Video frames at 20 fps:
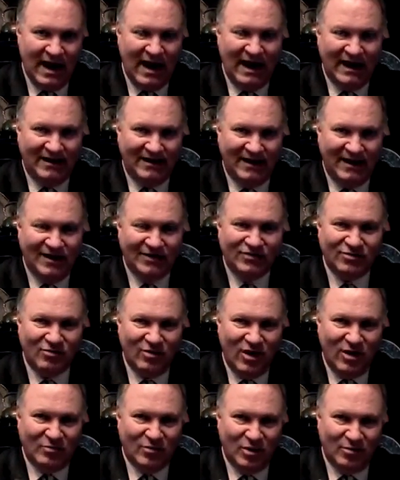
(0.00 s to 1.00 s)
Hi, Dan
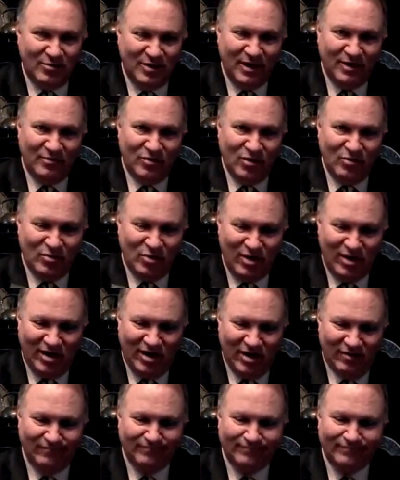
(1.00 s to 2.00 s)
Girolmo, Big Boomer
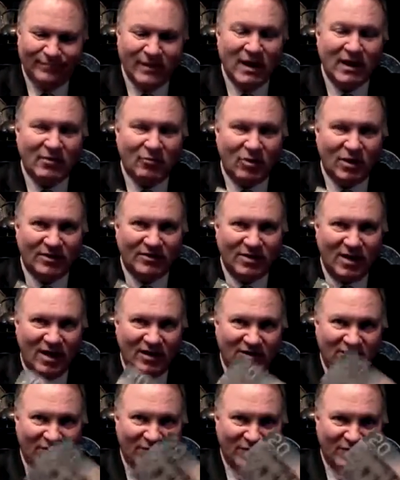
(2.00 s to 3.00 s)
here. I want to
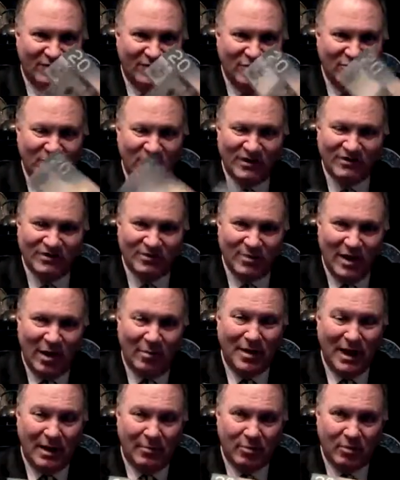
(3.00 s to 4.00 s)
talk to you for a few minutes
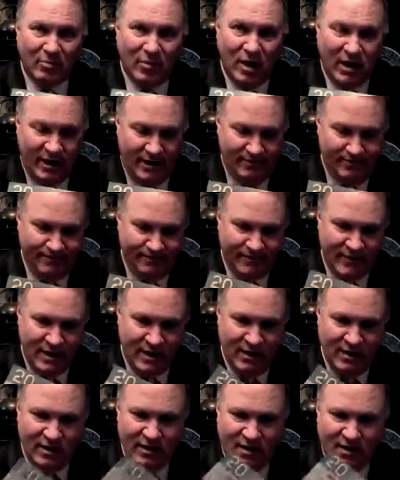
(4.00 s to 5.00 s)
about paper money.
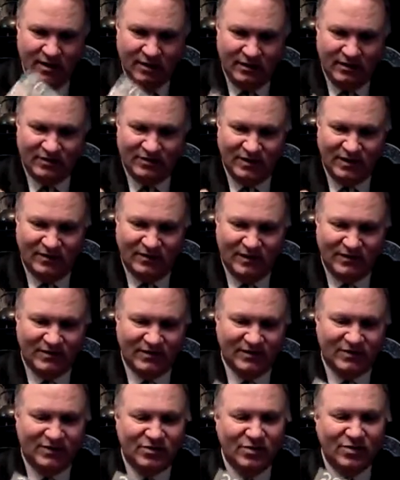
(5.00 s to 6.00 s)
You see,
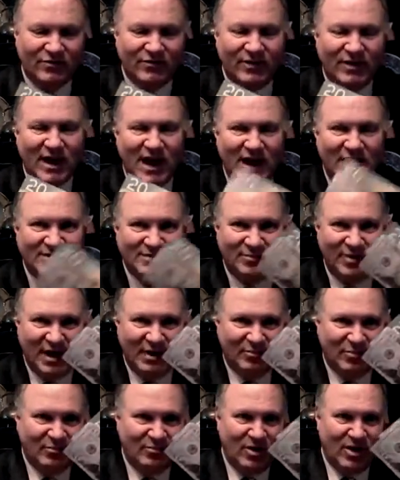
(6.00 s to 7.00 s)
this is two different kinds of
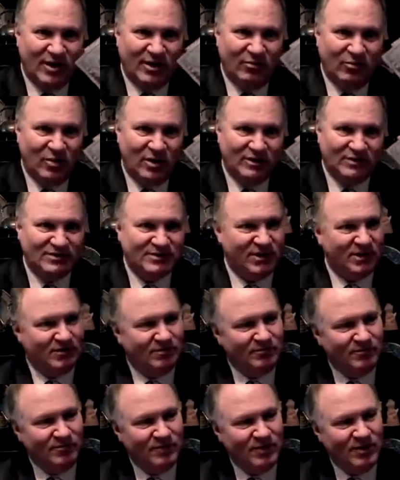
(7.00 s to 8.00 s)
paper money. One's
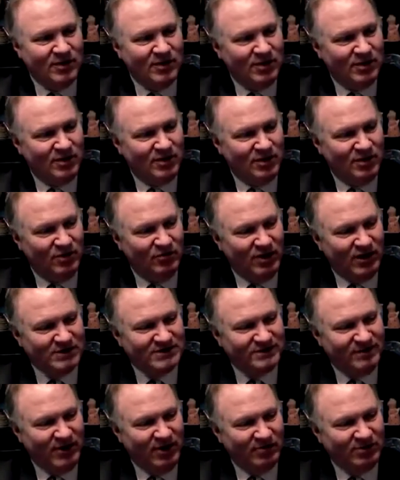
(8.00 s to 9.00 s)
a
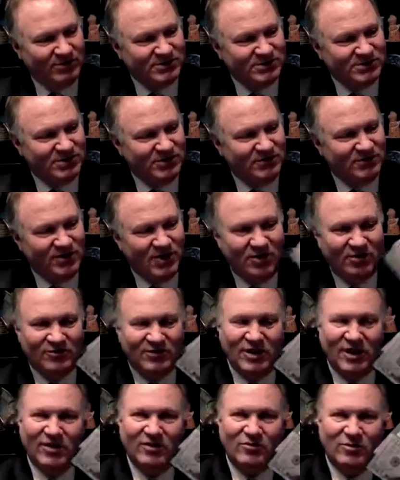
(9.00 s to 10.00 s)
U.S. Federal Reserve note
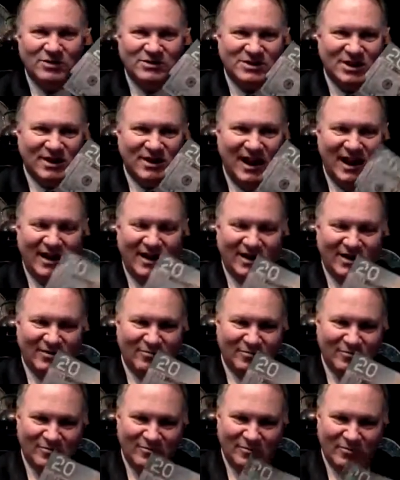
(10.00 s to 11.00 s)
and the other one's
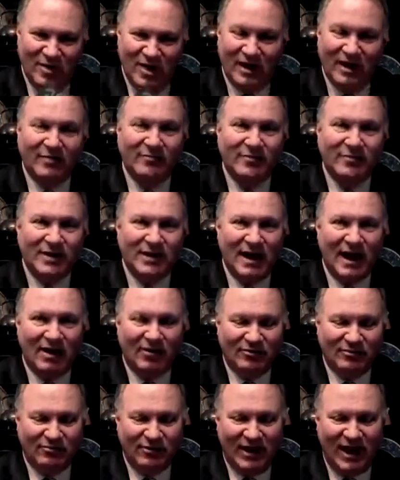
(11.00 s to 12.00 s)
Canadian money.
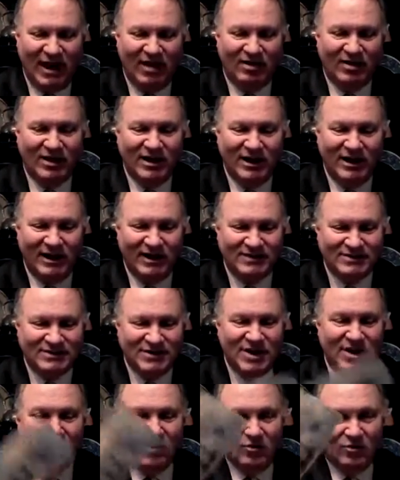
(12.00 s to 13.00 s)
Now, the reality
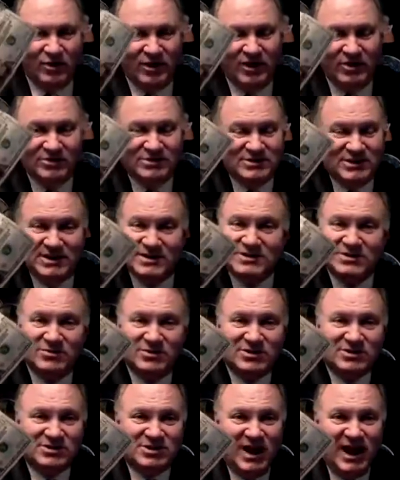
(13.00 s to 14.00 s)
is we use this
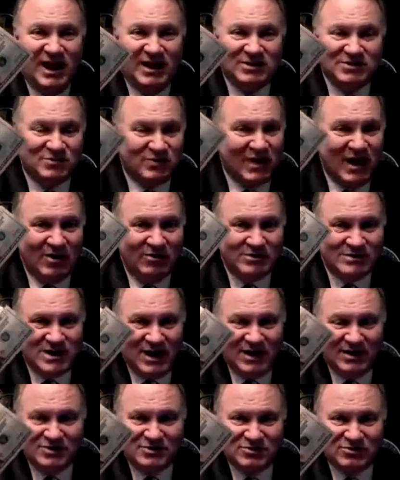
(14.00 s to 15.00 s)
to exchange. When I
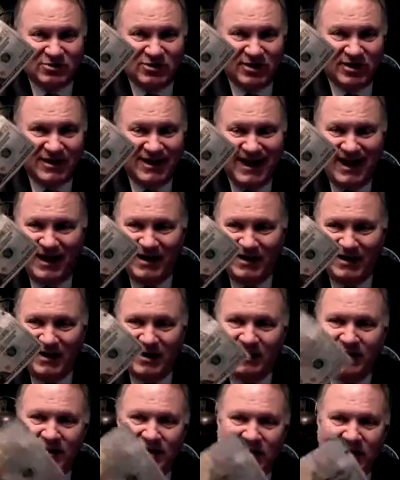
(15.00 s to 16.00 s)
was on a tour in
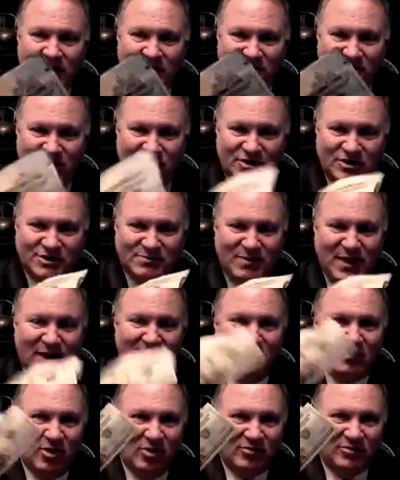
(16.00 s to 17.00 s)
Canada, you could
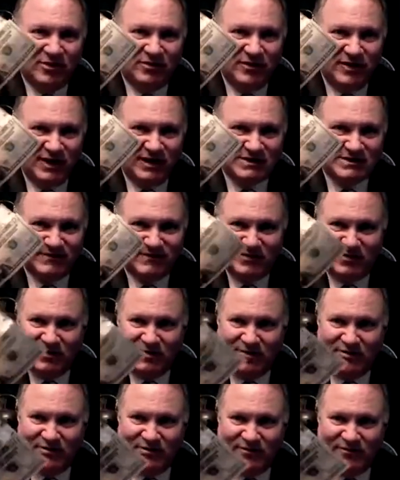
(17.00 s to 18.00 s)
spend both of these
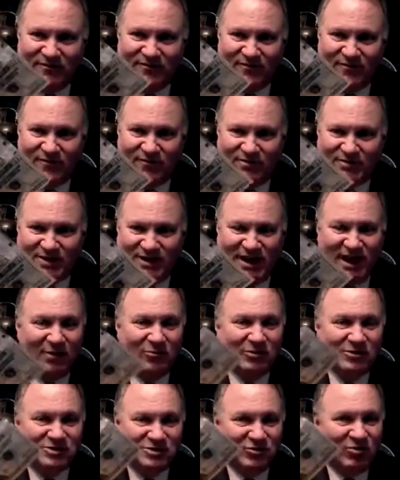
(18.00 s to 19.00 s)
to
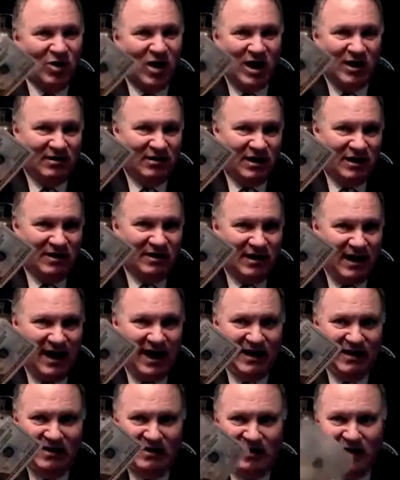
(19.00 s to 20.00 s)
get what you want in
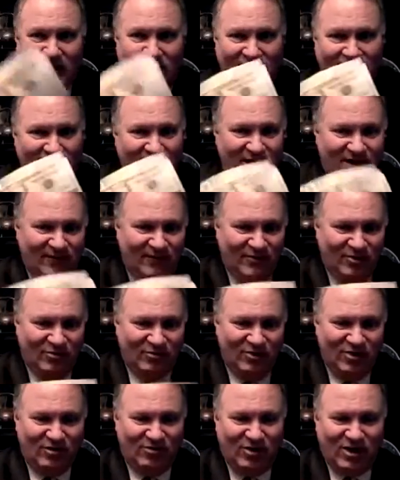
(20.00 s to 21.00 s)
Canada, and if
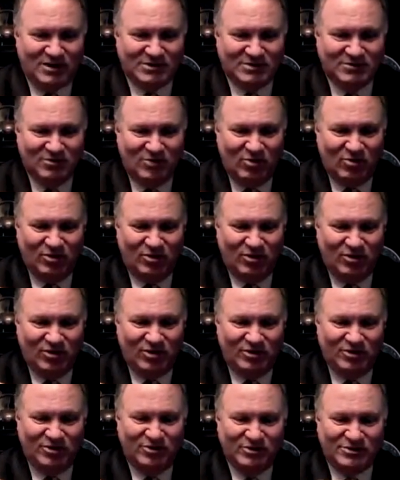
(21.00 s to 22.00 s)
you were across the border,
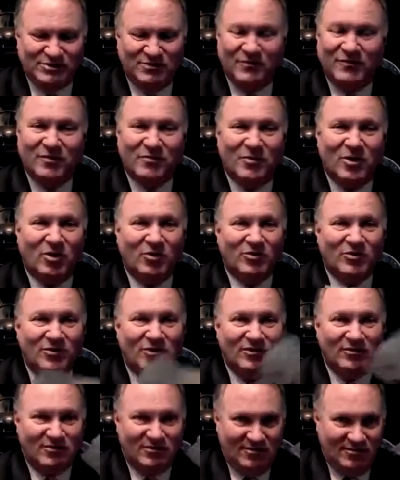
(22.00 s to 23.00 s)
you could use them for
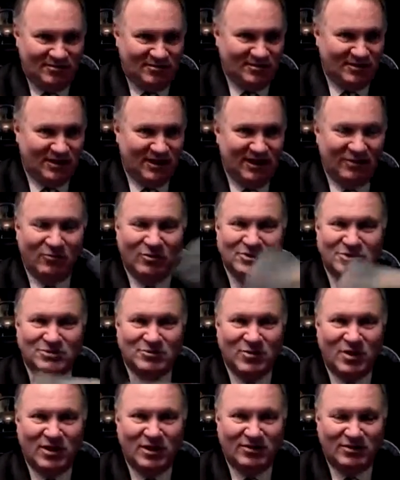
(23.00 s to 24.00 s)
both to get
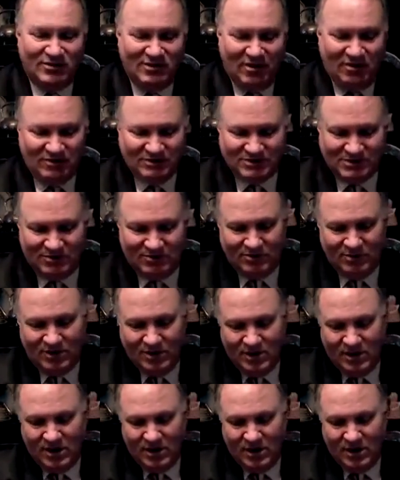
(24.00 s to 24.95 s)
what you wanted also.